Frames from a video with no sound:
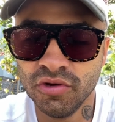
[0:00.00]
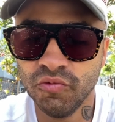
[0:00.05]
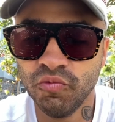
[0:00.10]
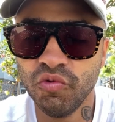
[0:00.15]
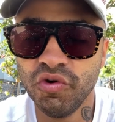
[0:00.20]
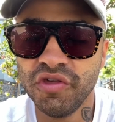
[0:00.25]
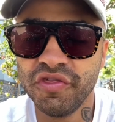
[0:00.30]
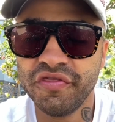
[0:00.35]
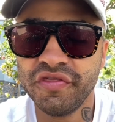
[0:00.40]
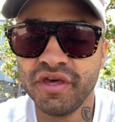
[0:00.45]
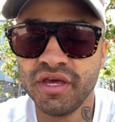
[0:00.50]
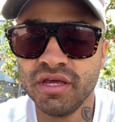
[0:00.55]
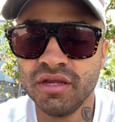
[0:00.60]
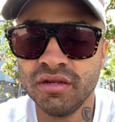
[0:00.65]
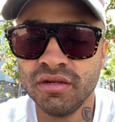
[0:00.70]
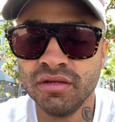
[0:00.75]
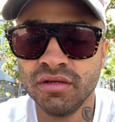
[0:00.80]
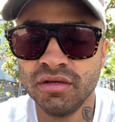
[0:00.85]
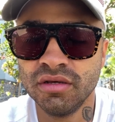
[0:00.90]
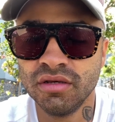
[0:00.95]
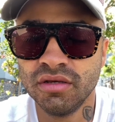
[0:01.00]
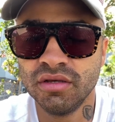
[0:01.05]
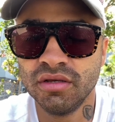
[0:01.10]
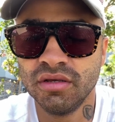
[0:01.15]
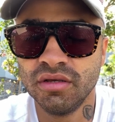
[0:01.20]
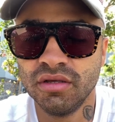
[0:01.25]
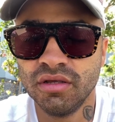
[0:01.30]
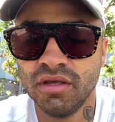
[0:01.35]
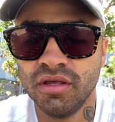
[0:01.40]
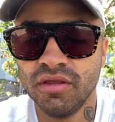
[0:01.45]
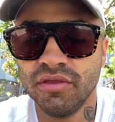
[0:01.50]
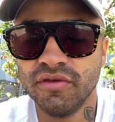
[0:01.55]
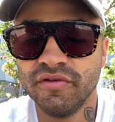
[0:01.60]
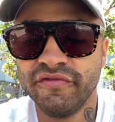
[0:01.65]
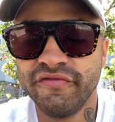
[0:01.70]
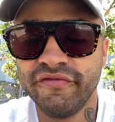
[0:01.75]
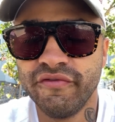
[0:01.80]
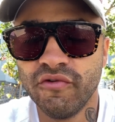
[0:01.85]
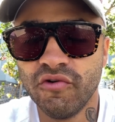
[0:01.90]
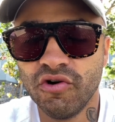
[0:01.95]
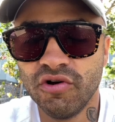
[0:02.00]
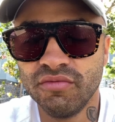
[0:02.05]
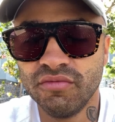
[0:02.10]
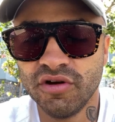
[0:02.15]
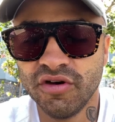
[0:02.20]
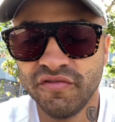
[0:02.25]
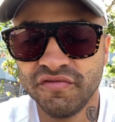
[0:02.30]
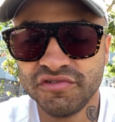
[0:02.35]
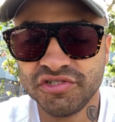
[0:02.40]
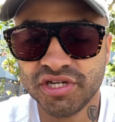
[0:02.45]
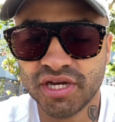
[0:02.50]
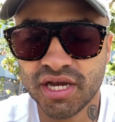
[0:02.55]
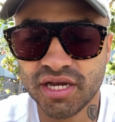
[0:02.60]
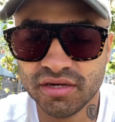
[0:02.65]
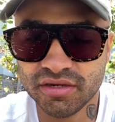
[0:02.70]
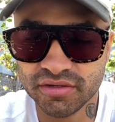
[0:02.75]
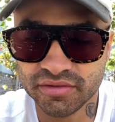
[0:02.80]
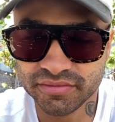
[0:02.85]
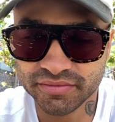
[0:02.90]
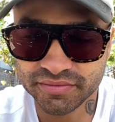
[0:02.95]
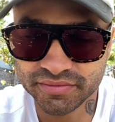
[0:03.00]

within the form of China.